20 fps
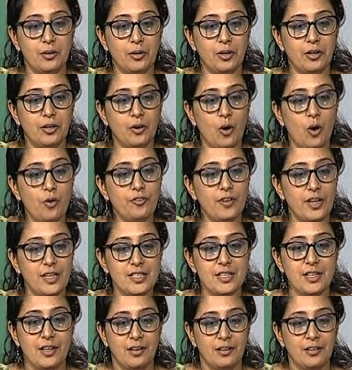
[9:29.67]
uh of
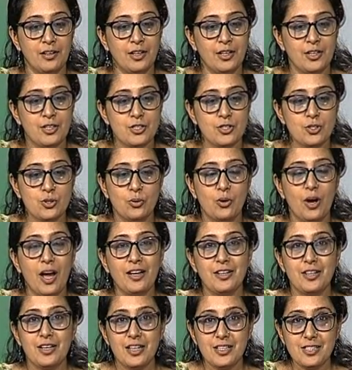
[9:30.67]
India so
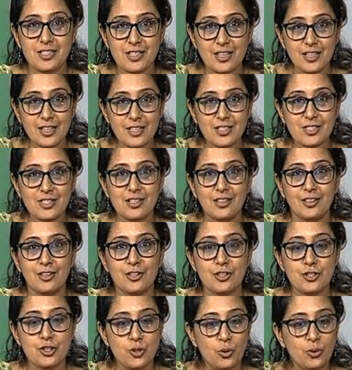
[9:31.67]
and is, is uh,